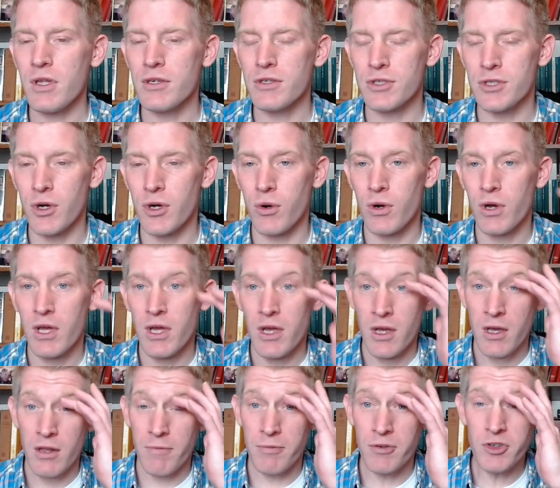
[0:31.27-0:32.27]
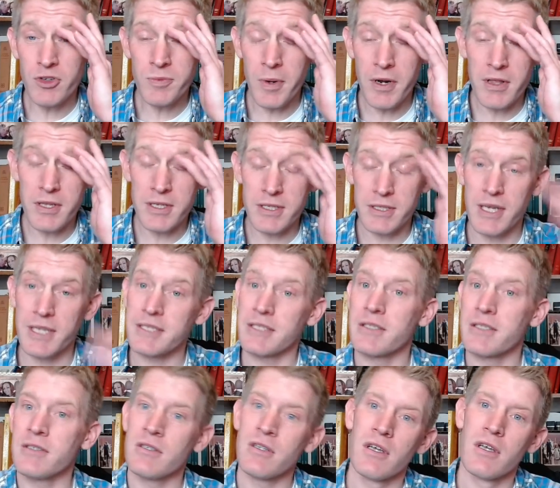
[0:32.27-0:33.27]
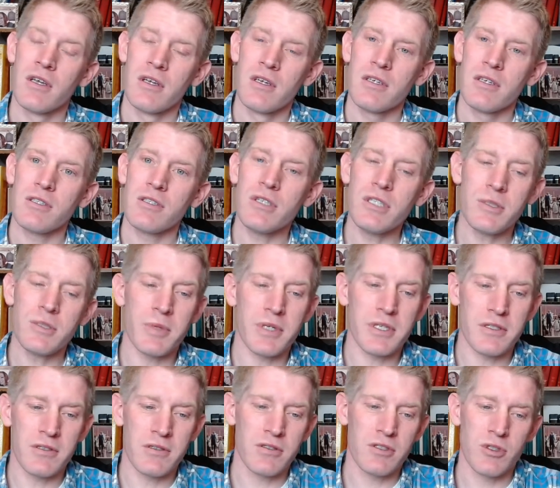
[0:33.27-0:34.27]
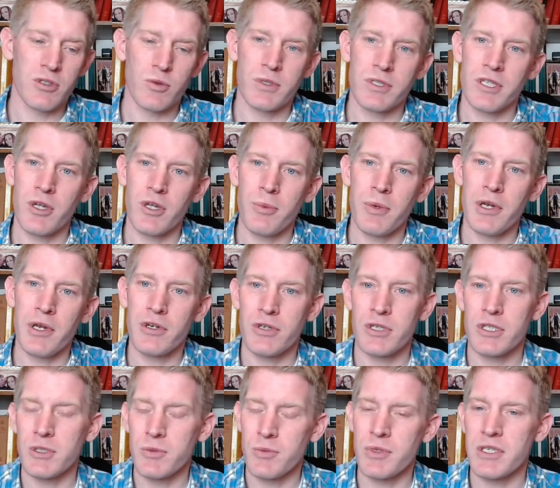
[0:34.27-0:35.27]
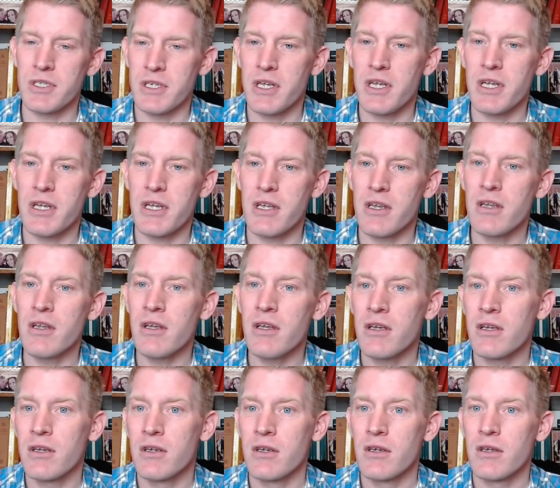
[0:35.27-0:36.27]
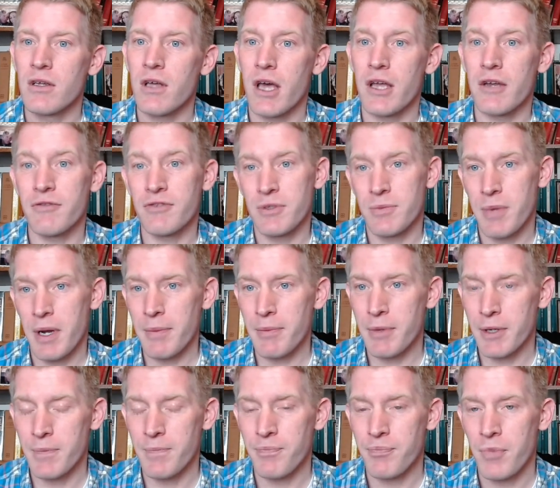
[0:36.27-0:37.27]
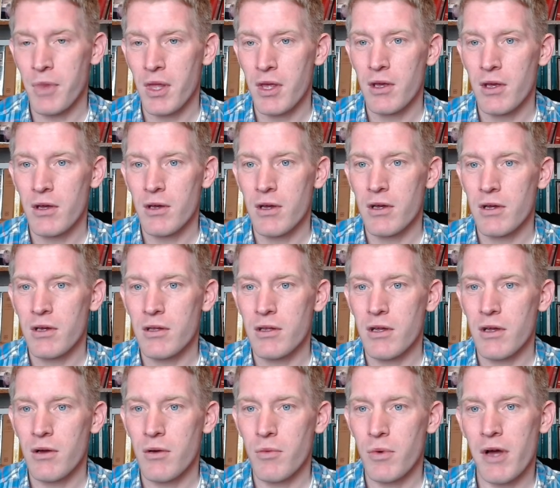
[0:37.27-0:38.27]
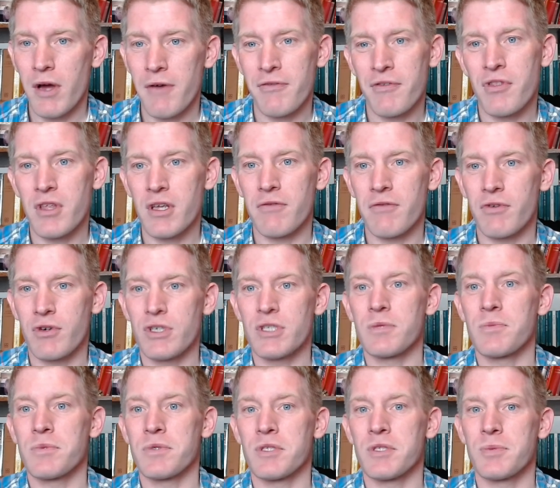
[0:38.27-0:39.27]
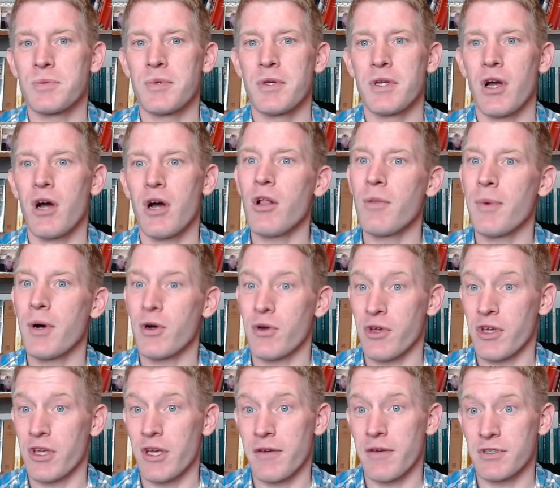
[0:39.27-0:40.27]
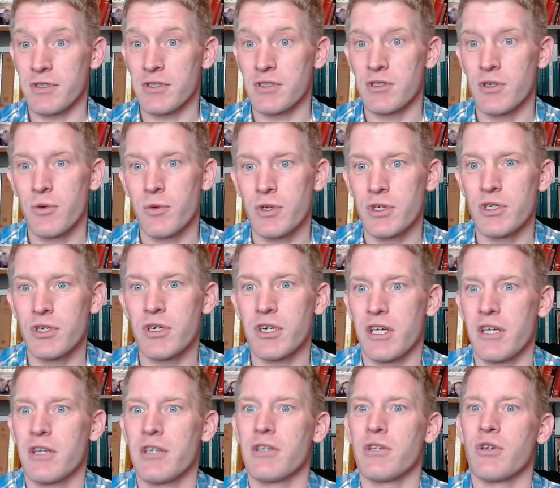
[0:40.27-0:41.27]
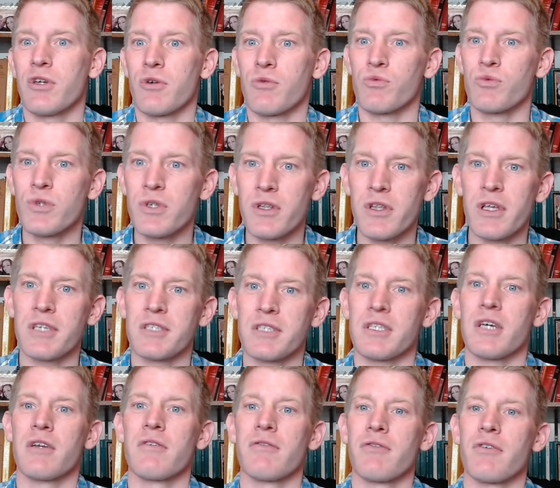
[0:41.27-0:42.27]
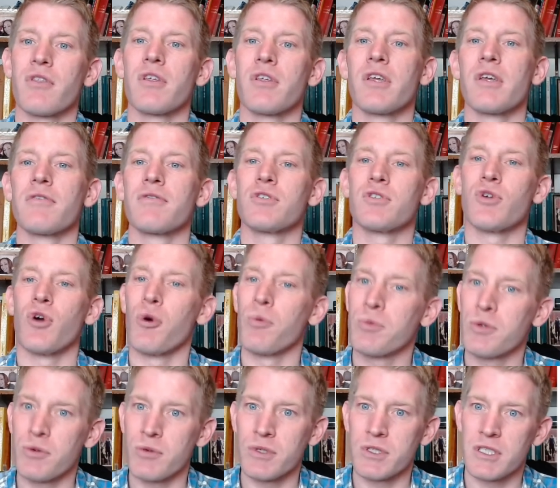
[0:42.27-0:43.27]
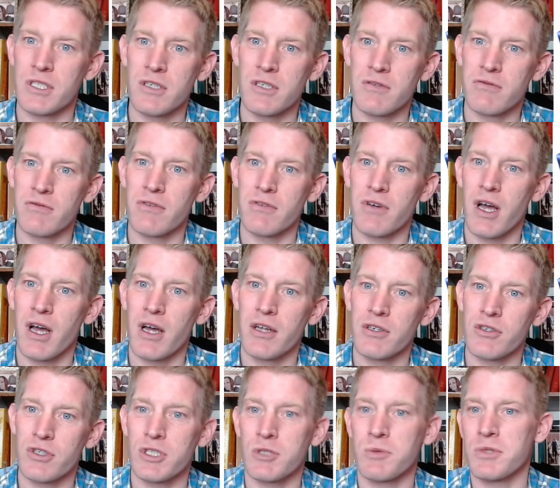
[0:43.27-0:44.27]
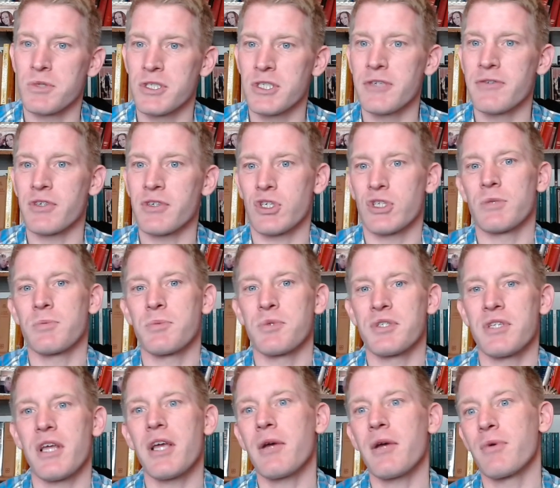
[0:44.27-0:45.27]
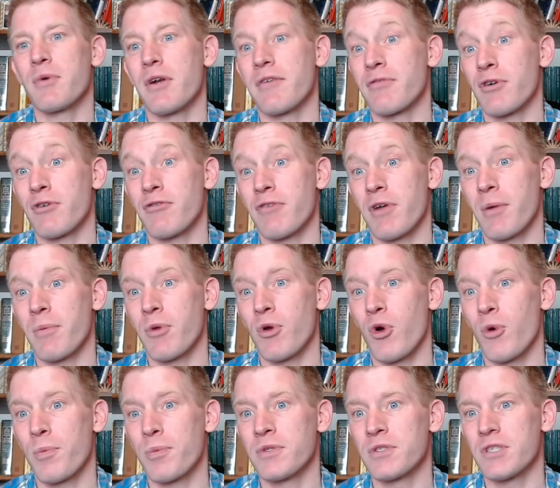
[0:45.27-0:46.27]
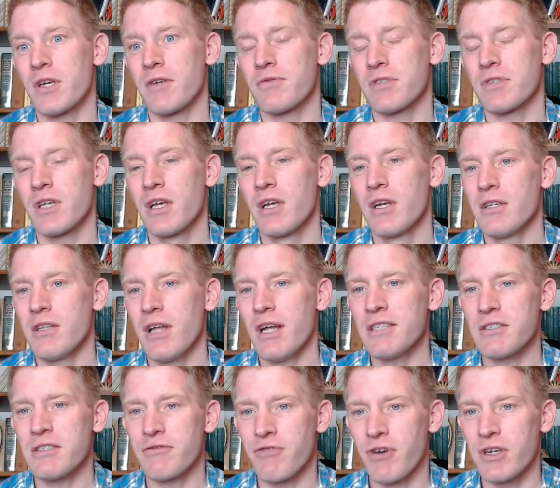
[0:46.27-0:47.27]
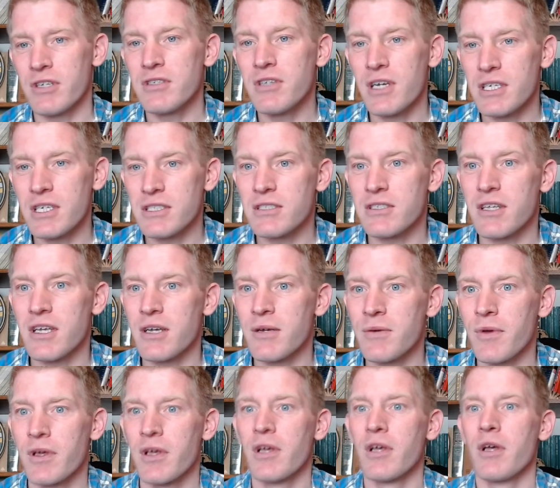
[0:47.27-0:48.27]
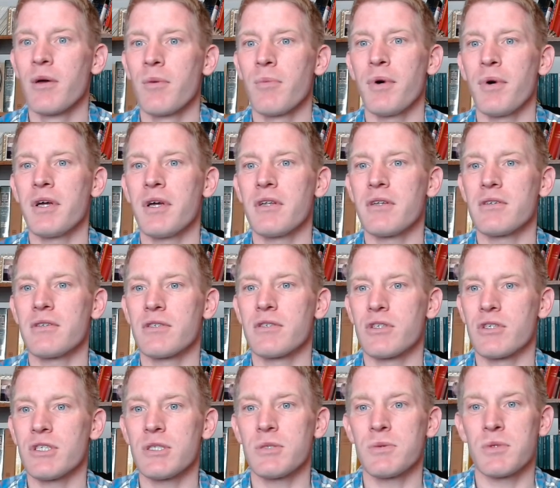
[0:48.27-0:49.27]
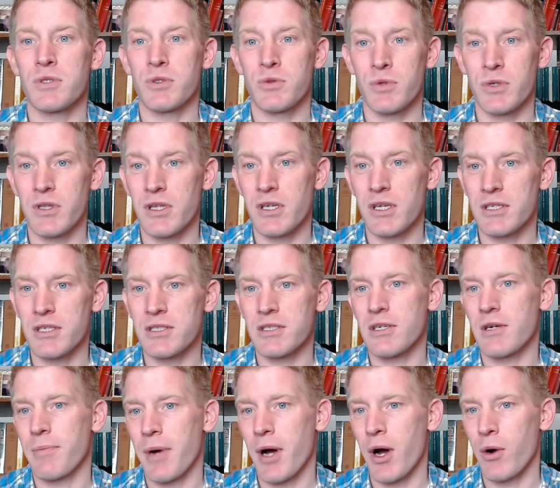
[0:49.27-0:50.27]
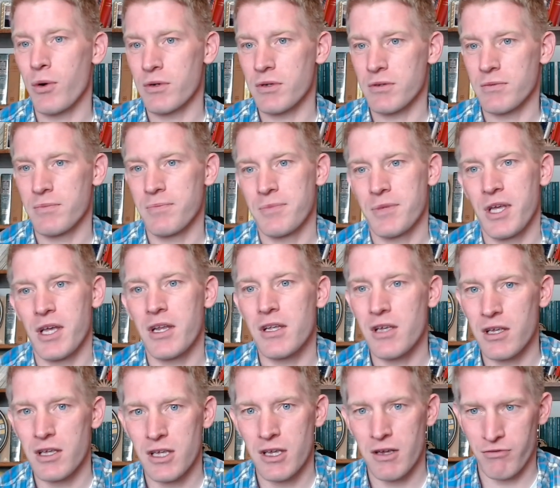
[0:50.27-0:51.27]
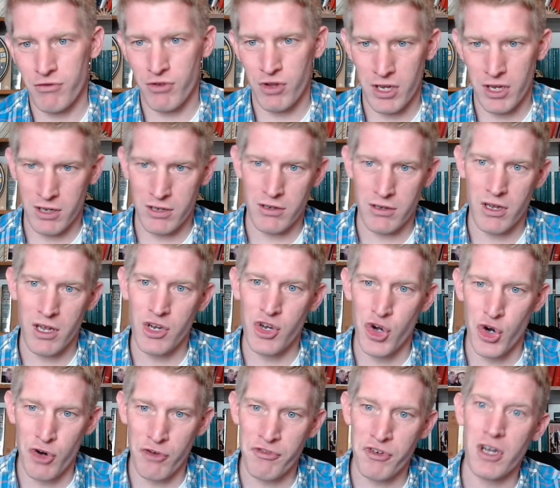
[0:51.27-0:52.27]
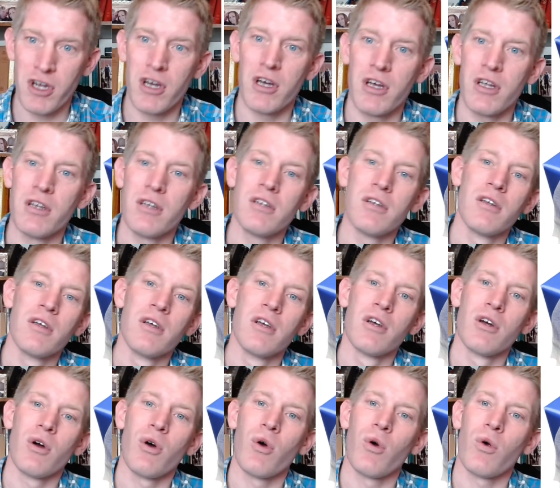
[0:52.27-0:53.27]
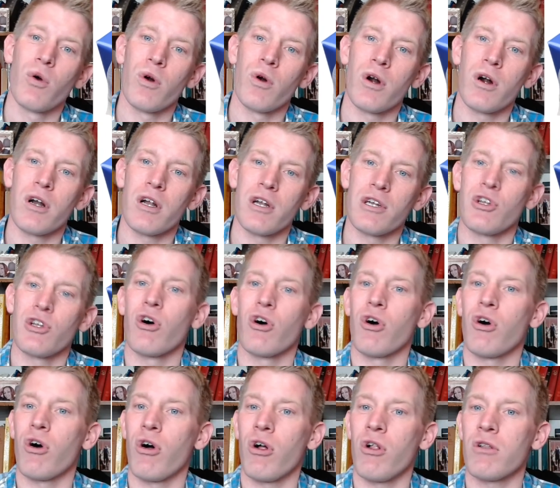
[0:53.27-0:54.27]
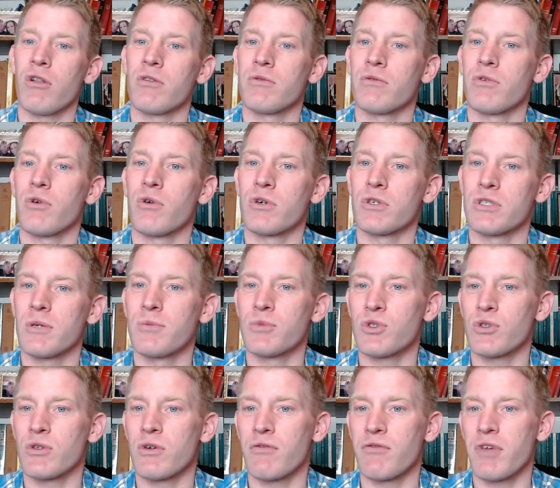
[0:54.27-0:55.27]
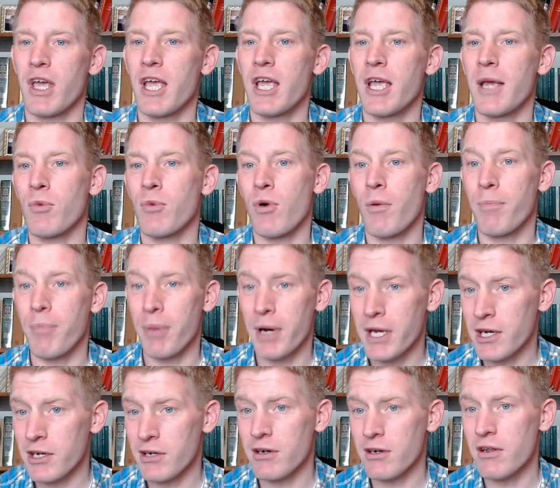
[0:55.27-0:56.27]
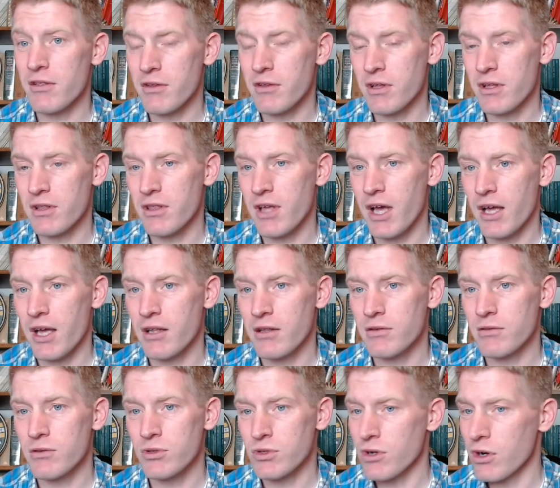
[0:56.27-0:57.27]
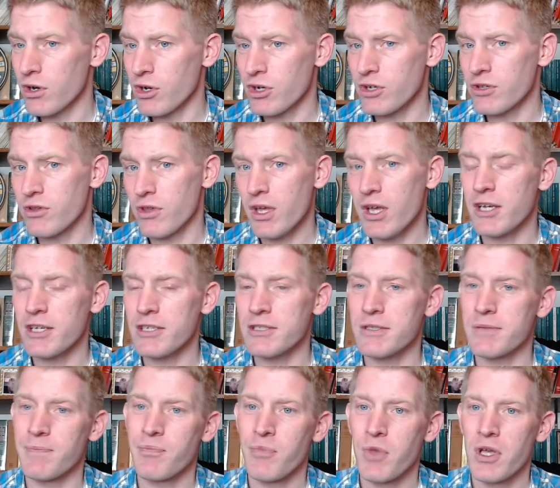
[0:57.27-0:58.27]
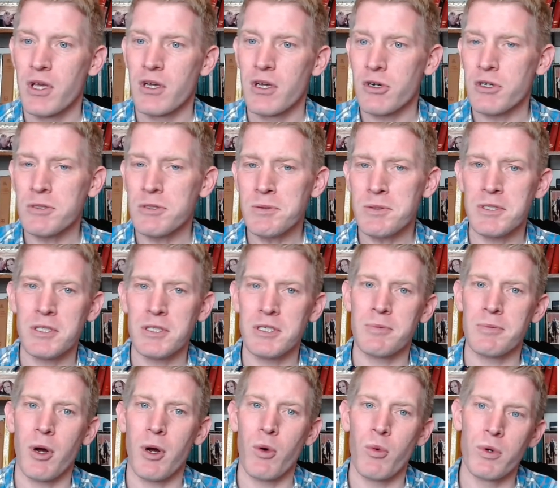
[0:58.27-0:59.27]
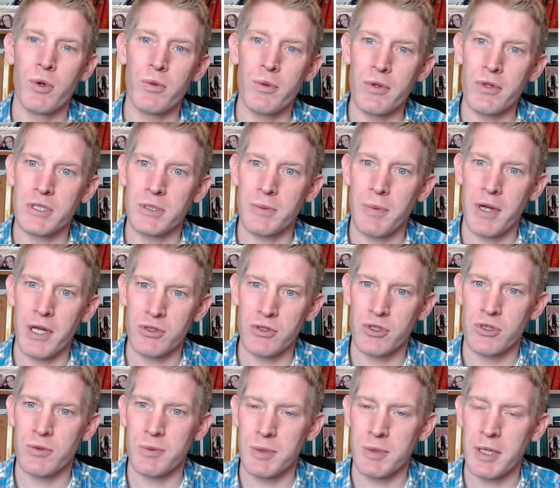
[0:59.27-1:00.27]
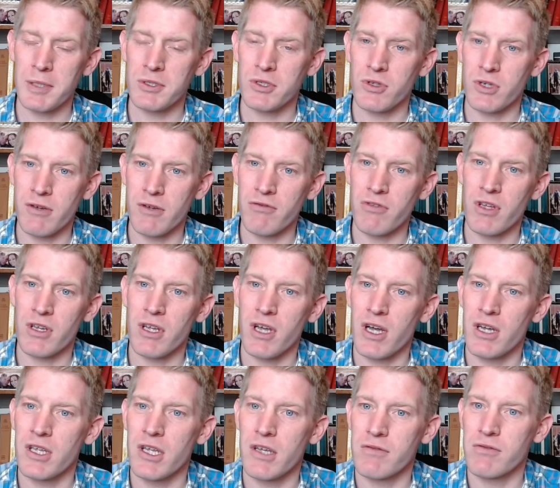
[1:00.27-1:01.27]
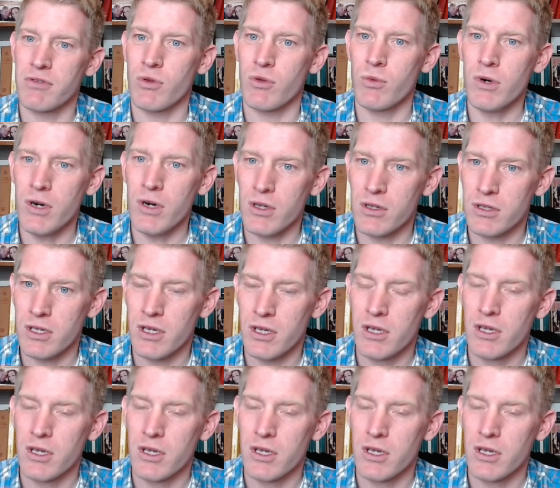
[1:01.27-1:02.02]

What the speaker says: So, the first part of this lesson is Christmas. So we're celebrating Christmas in end of September. We often think of Christmas as being all about gifts. You know, when you're a kid, you get really excited for the gifts you hope to receive on Christmas Eve or Christmas Day, whenever your family opens gifts. That's a fun, nice thing. But Christmas really isn't about getting a gift like a Nerf gun or a doll or some sort of game or a bike or anything like that. Those are all good things. Christmas is about one really special gift that God gave to the world.